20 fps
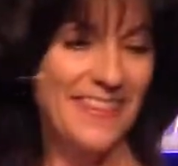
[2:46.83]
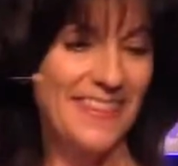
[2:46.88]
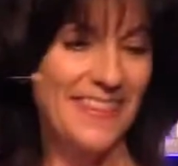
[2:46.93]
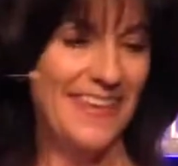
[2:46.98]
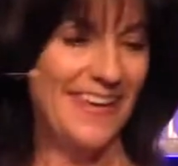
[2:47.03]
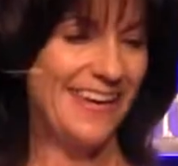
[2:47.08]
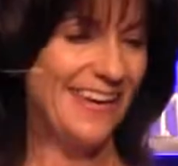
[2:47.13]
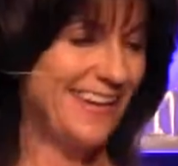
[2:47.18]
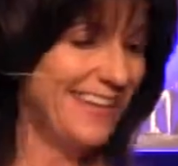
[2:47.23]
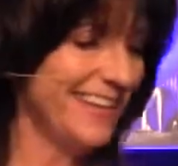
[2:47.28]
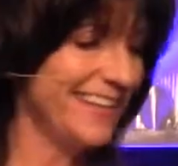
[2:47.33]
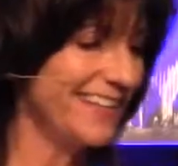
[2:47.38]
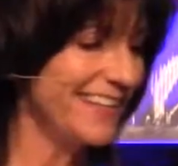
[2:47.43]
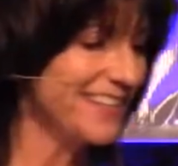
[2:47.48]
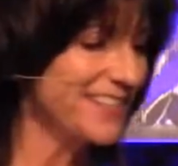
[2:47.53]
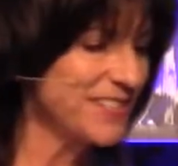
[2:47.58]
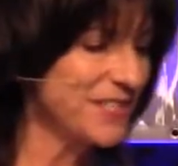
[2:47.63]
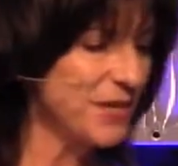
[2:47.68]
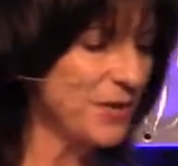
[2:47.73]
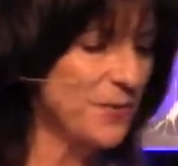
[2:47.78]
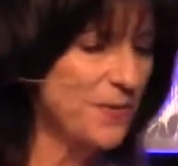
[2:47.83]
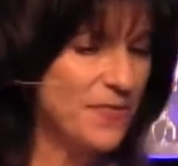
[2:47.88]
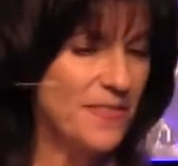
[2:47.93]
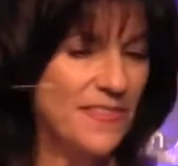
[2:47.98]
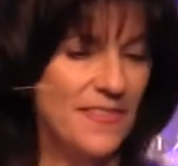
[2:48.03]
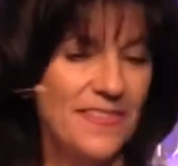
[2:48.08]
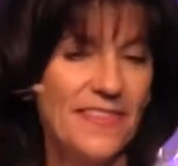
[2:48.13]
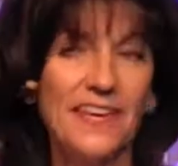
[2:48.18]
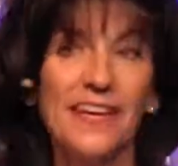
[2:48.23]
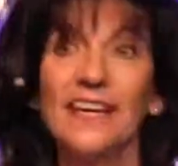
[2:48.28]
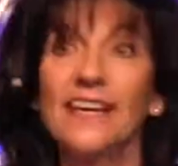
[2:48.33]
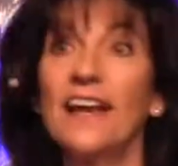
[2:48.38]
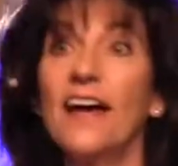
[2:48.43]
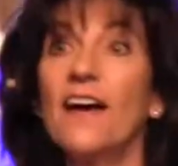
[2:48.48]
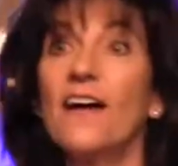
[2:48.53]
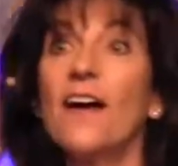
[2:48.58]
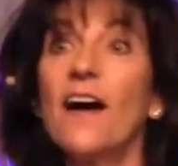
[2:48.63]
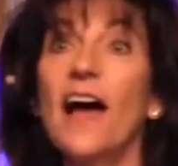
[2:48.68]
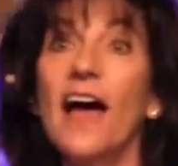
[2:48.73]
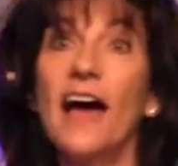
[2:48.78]
Then
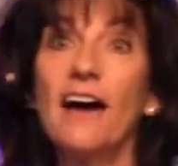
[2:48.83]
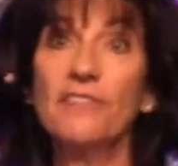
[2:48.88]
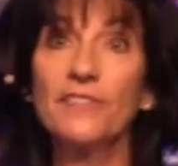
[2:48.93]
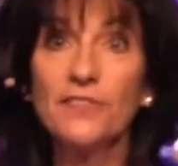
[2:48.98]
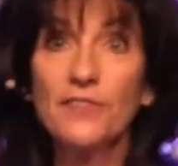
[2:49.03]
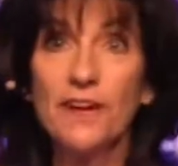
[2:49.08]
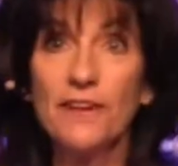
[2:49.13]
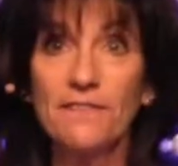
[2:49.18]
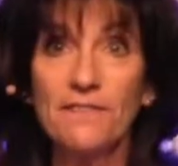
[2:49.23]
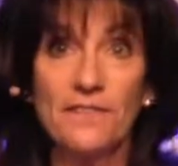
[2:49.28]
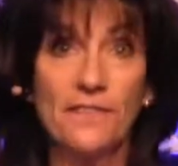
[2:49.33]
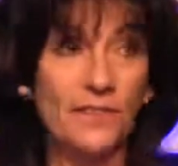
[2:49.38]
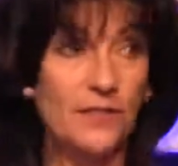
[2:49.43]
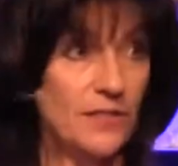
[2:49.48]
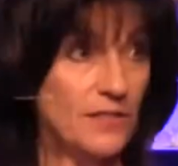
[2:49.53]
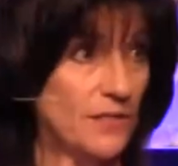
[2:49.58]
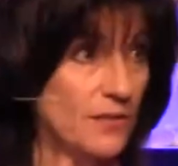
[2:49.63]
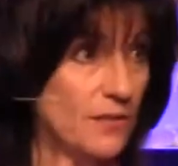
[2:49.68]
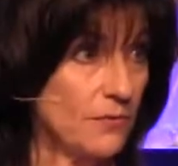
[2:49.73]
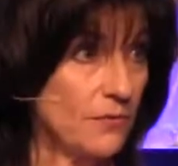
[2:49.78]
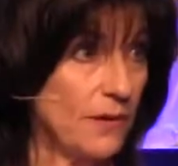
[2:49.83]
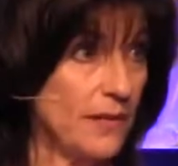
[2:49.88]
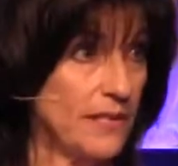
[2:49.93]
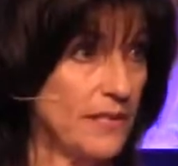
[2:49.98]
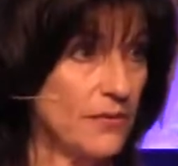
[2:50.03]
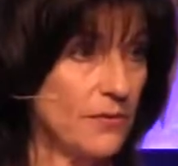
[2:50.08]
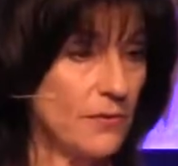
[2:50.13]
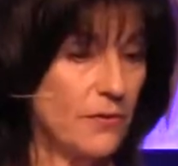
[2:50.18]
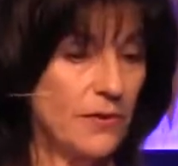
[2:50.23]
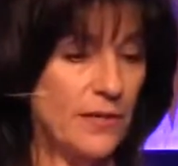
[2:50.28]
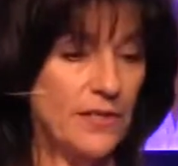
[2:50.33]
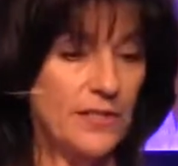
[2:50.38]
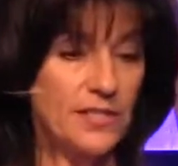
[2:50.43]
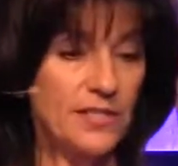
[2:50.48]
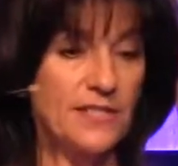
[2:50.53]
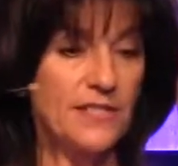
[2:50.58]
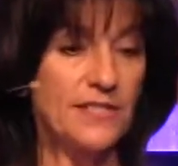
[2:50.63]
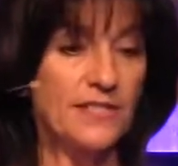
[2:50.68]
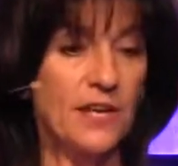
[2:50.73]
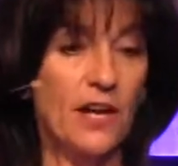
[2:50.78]
after I've grated the
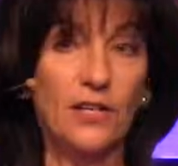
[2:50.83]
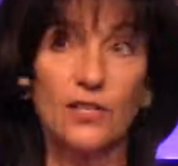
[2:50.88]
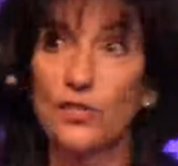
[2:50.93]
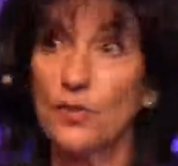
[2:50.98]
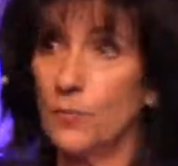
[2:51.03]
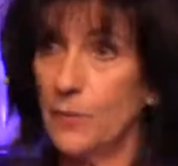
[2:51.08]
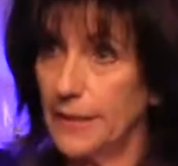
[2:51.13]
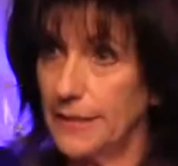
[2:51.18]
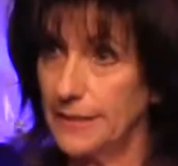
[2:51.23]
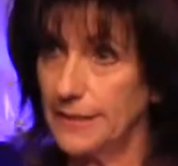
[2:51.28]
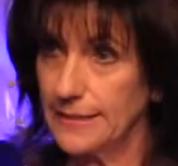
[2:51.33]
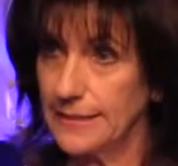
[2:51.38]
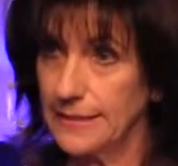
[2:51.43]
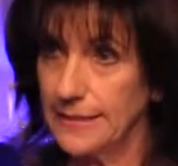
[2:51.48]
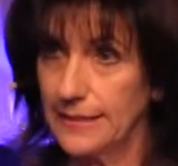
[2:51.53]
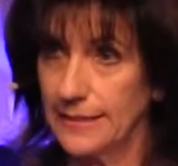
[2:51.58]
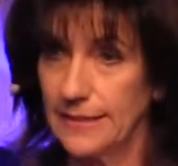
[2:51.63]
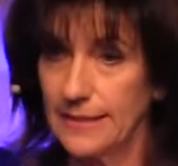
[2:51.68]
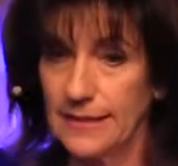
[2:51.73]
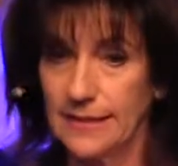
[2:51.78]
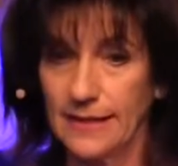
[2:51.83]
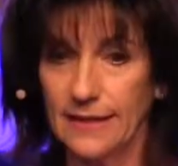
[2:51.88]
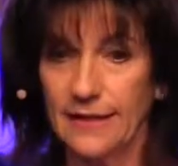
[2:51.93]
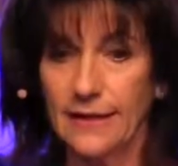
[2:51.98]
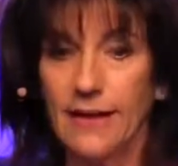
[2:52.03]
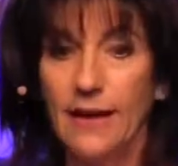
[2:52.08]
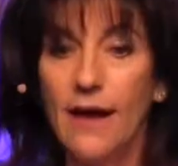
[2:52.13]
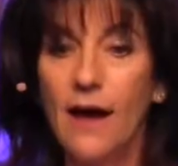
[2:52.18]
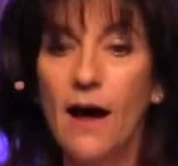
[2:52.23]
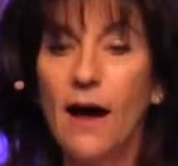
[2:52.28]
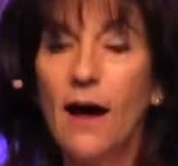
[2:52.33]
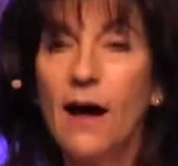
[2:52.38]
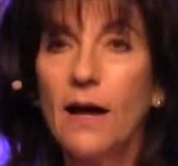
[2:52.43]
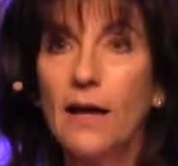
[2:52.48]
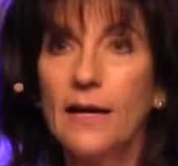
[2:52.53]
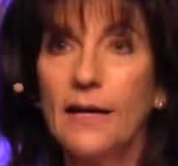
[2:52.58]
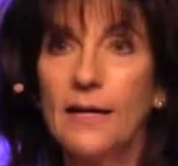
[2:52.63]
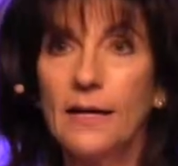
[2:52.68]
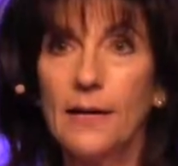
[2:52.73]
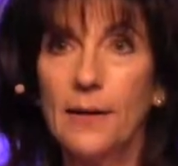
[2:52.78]
oranges, not to waste anything,
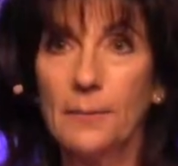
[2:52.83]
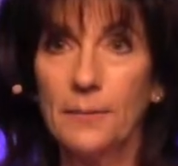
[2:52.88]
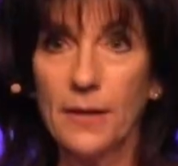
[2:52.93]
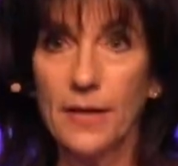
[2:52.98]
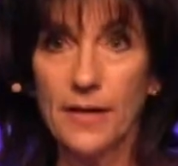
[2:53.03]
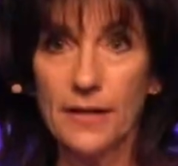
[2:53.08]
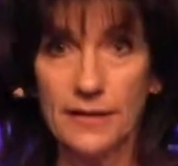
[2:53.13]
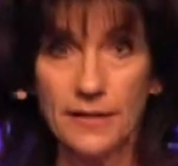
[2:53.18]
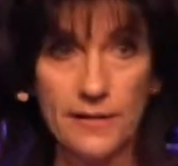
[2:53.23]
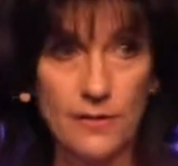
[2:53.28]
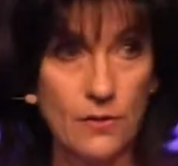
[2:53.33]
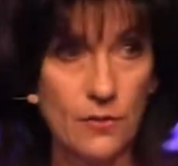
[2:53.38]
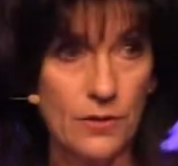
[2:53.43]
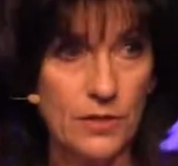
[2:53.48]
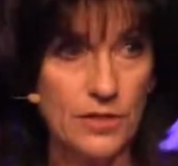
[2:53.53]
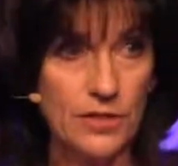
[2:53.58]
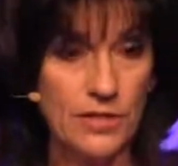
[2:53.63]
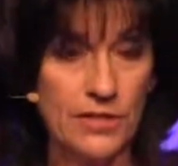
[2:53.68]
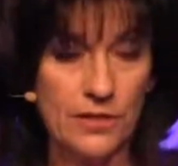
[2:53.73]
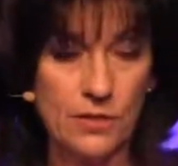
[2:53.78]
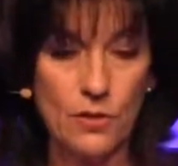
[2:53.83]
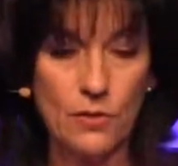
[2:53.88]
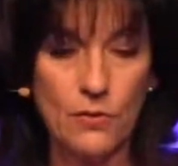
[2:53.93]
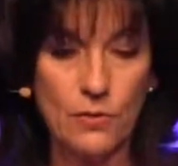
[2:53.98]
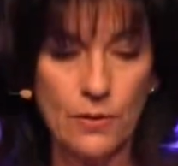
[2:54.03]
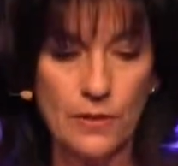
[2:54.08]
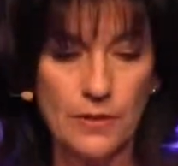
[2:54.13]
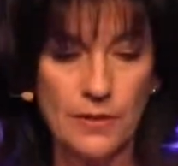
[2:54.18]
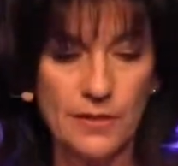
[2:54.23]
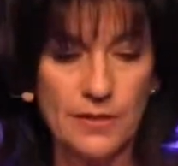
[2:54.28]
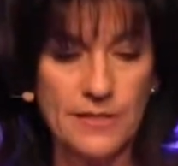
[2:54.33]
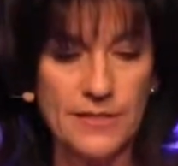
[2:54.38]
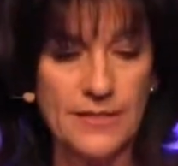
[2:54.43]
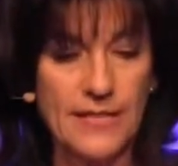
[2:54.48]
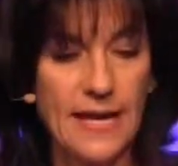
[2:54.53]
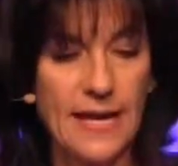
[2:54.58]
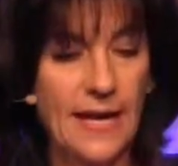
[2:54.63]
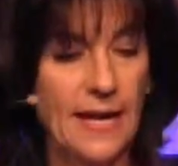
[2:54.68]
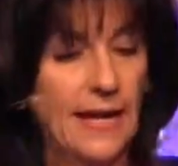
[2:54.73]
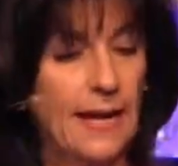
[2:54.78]
I cut the oranges into
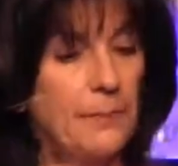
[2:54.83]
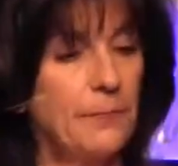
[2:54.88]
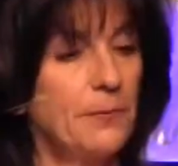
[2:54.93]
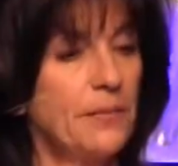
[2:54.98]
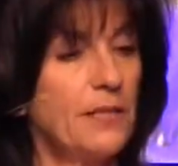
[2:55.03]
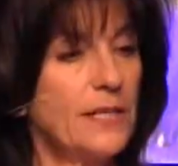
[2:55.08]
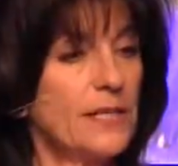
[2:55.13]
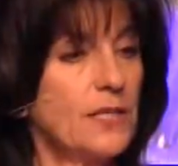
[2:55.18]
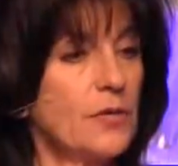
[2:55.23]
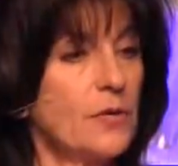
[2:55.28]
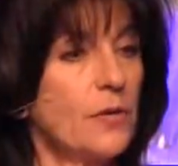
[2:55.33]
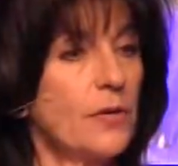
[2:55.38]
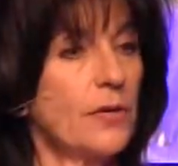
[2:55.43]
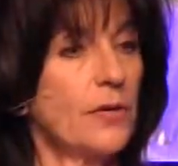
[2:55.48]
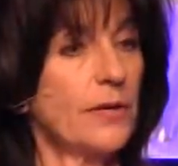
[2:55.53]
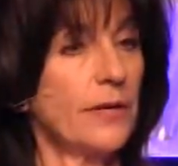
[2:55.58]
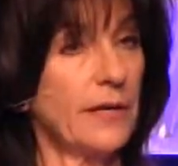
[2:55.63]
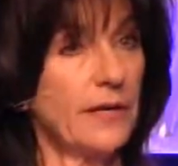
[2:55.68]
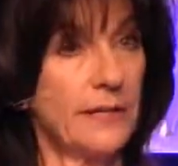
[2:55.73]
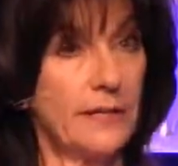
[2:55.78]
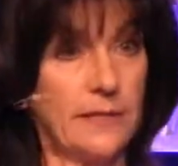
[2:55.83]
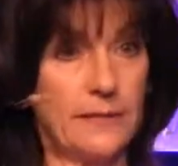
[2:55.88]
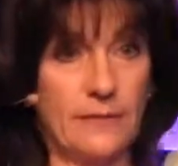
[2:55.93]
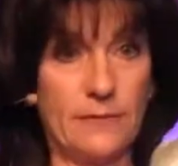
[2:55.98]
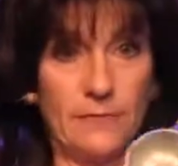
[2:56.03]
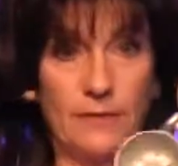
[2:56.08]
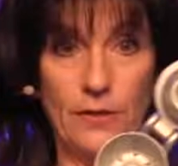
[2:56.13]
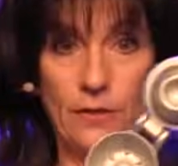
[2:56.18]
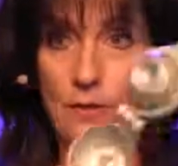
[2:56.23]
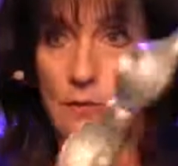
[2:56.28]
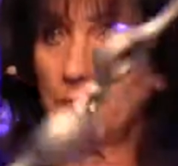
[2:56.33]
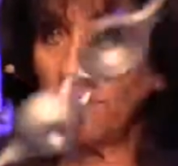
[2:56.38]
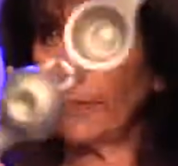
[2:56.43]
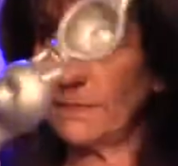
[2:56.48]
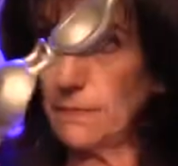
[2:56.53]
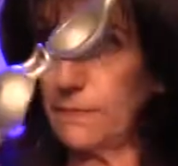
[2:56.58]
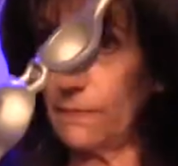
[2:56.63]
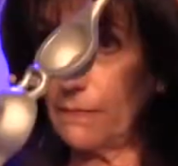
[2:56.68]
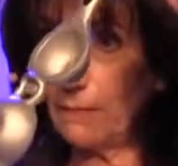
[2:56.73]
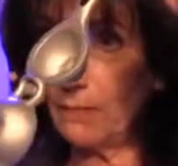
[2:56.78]
quarters, and I put each quarter in,
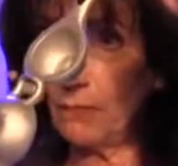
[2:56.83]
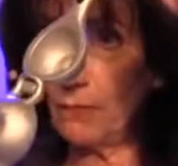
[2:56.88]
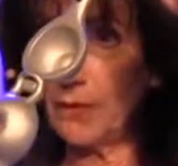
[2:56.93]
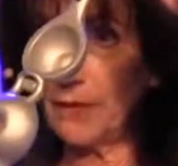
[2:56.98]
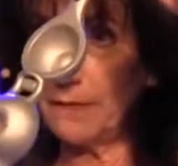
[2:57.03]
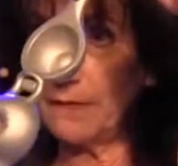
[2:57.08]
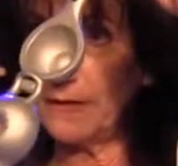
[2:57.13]
one